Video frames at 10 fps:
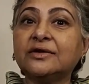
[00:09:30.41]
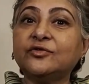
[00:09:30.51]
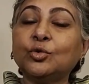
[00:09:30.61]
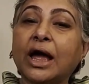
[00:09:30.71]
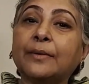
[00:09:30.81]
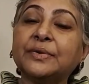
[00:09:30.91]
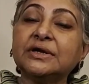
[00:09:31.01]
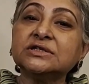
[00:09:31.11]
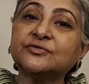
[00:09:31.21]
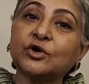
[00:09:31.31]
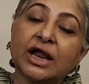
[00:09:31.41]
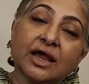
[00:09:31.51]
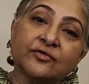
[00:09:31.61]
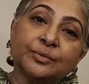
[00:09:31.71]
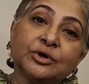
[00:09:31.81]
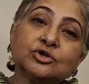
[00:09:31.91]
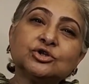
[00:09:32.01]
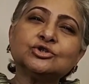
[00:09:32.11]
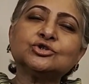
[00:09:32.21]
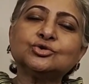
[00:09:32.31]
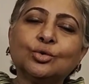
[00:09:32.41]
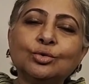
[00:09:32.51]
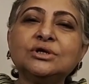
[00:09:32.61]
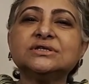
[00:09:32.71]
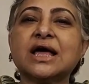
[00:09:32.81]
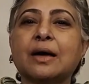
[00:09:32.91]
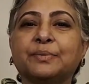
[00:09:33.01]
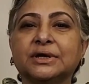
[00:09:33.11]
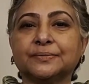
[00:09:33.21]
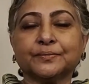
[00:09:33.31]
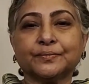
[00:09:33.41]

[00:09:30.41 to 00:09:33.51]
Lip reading: give you happiness forever because your soul is happy.